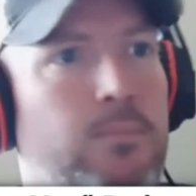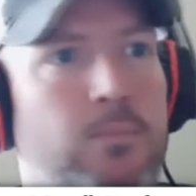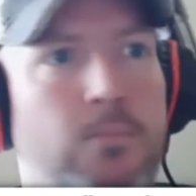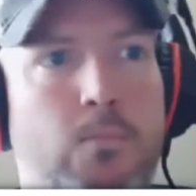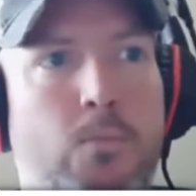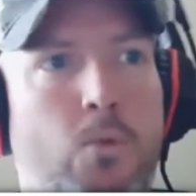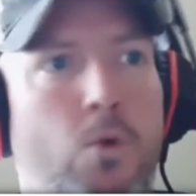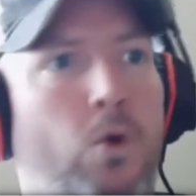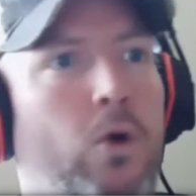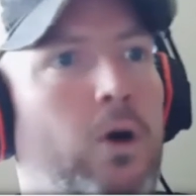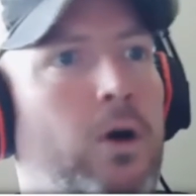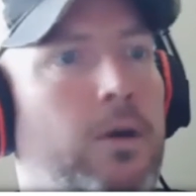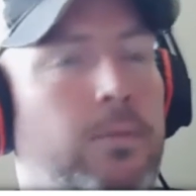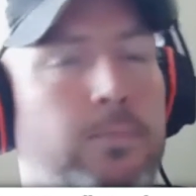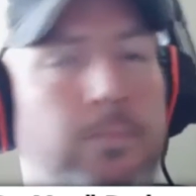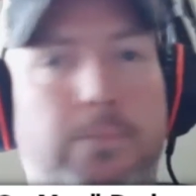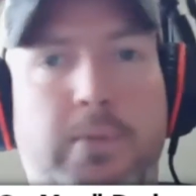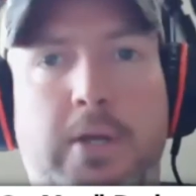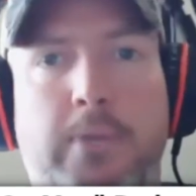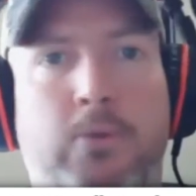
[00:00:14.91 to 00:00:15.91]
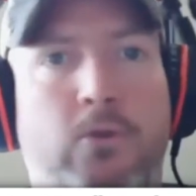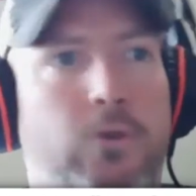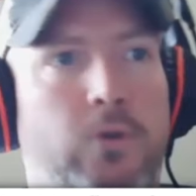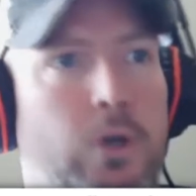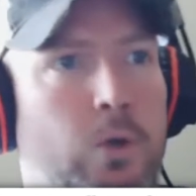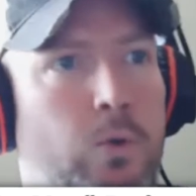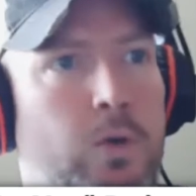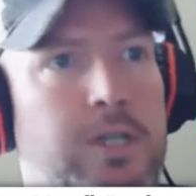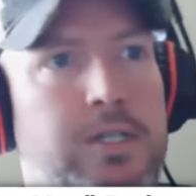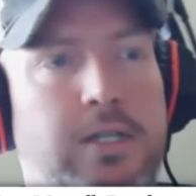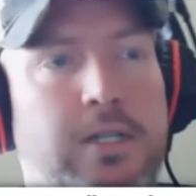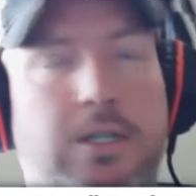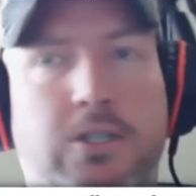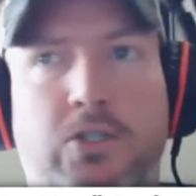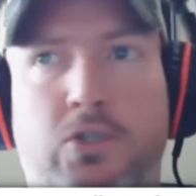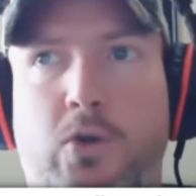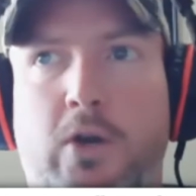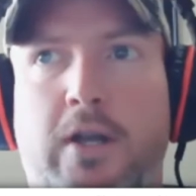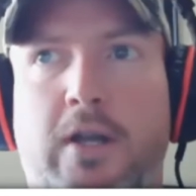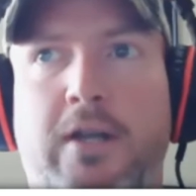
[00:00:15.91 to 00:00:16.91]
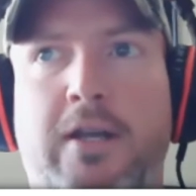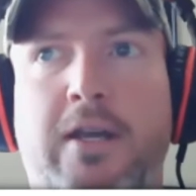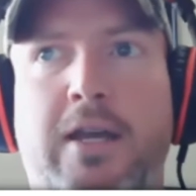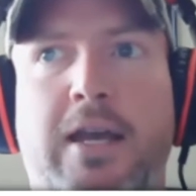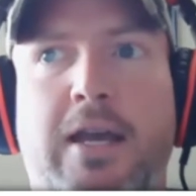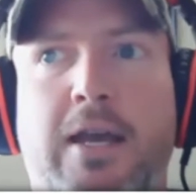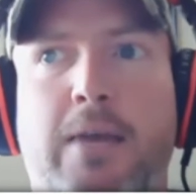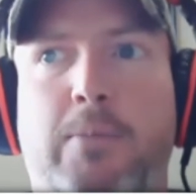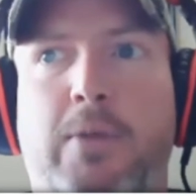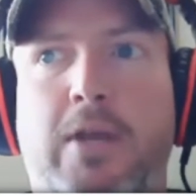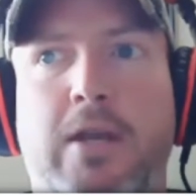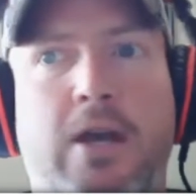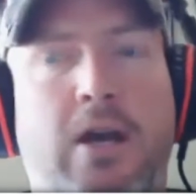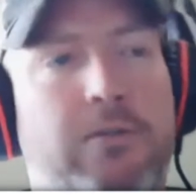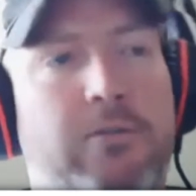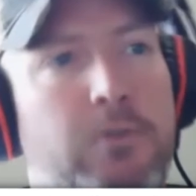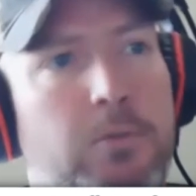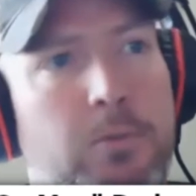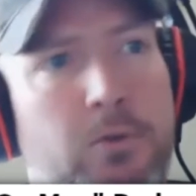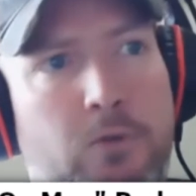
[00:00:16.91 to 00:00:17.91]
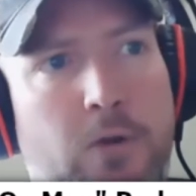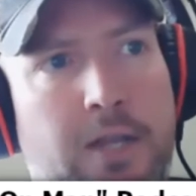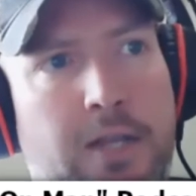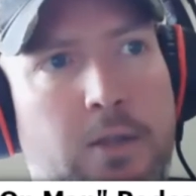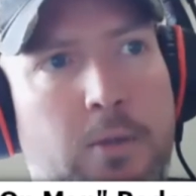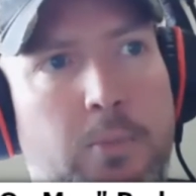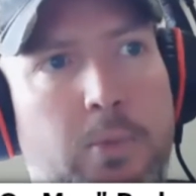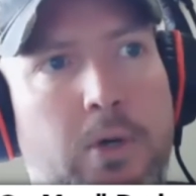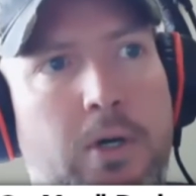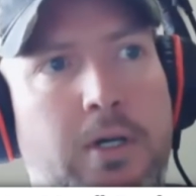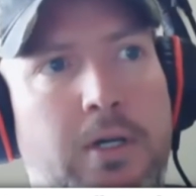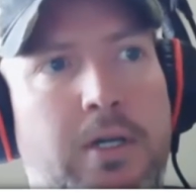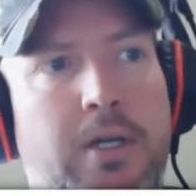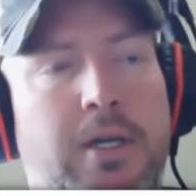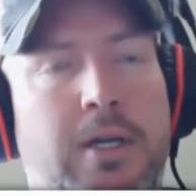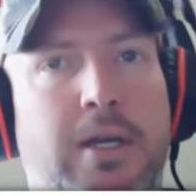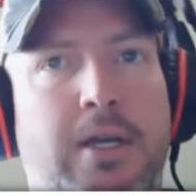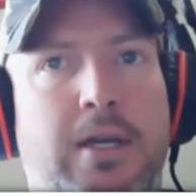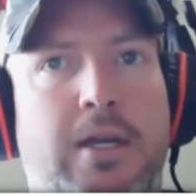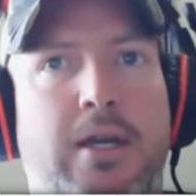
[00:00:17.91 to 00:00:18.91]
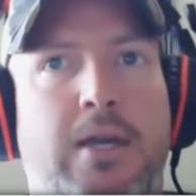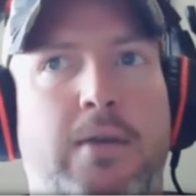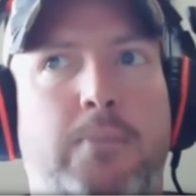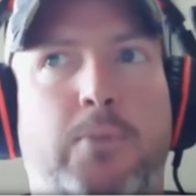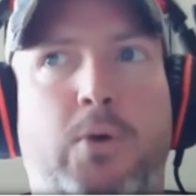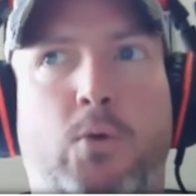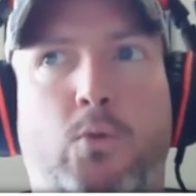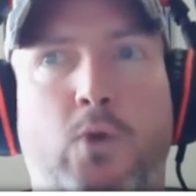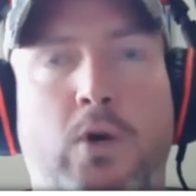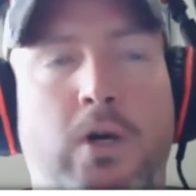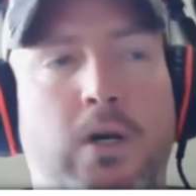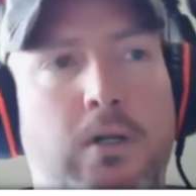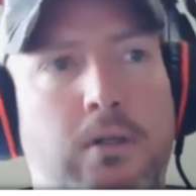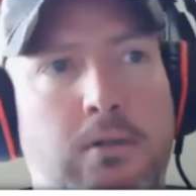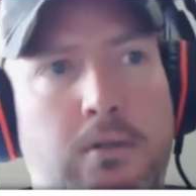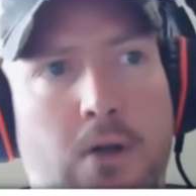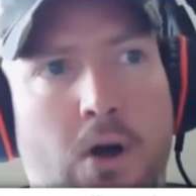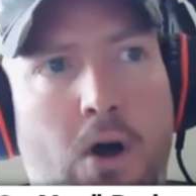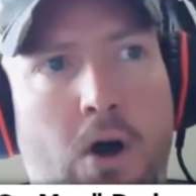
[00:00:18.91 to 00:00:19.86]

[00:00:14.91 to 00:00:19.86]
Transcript: more people requesting to join but none of them have read the book but we're right.